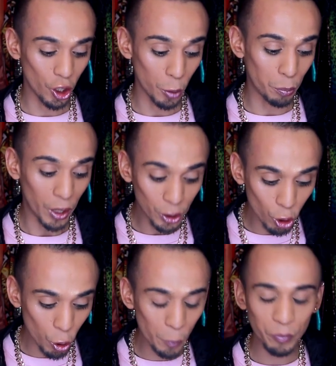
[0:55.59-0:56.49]
her
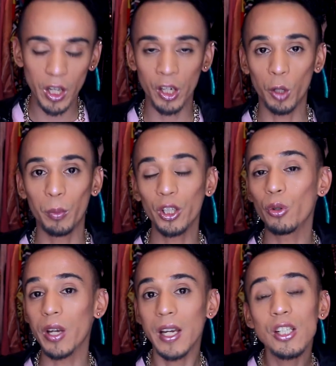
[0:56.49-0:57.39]
bundle and her
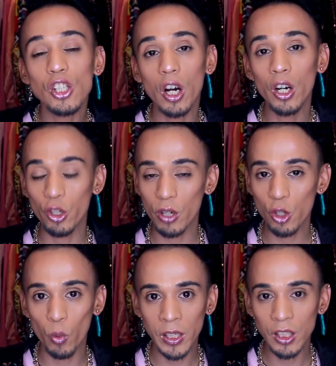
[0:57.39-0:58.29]
bundle is
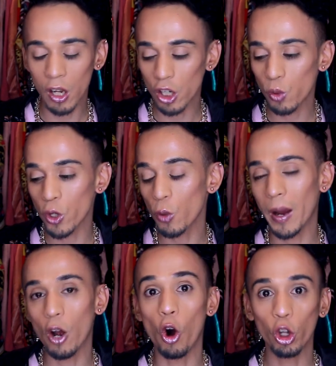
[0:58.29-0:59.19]
$120 when you
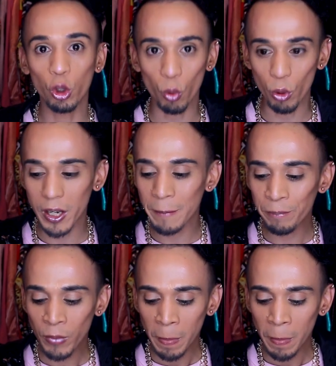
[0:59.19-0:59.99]
buy all three.